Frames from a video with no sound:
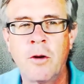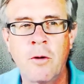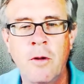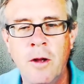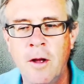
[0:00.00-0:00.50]
You know,
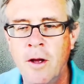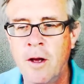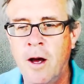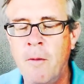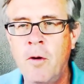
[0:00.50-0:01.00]
and
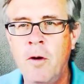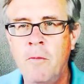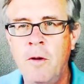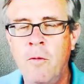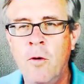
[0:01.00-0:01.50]
I'm going
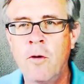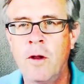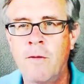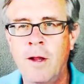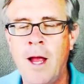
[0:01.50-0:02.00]
to be
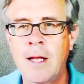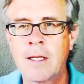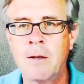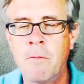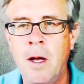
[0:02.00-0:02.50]
worthy of
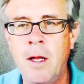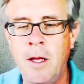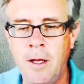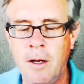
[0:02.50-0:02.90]
lots of money.